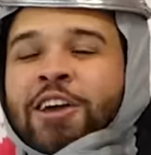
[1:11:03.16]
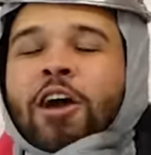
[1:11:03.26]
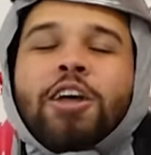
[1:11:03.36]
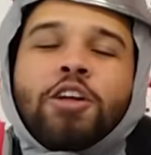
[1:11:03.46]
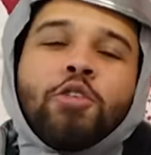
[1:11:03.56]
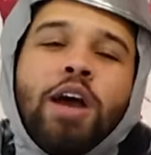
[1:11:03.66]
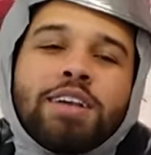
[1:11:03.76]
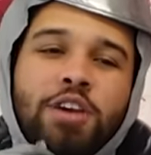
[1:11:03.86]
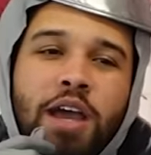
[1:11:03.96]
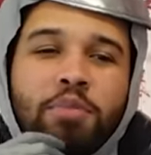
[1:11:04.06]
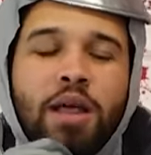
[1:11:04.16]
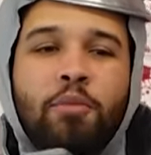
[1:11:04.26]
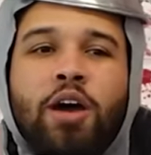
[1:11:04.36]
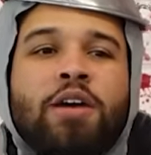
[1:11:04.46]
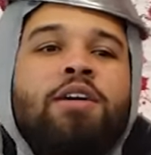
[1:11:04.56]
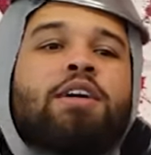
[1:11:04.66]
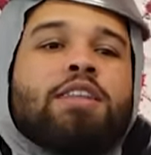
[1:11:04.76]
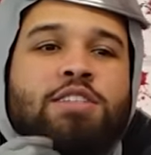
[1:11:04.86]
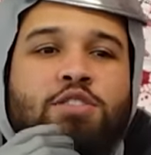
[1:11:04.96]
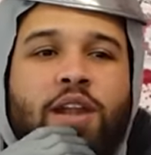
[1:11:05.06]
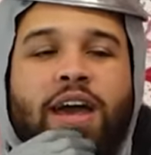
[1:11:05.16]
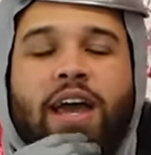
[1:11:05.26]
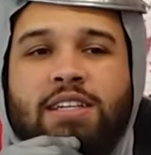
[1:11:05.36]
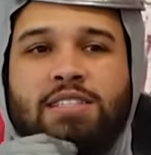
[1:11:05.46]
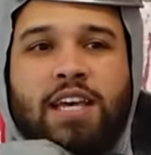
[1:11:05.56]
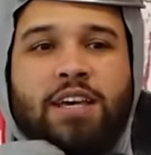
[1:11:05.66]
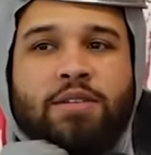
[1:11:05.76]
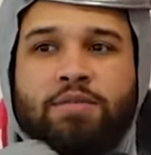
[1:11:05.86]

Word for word: You're already on the right track, Playboy. This is what I got to say.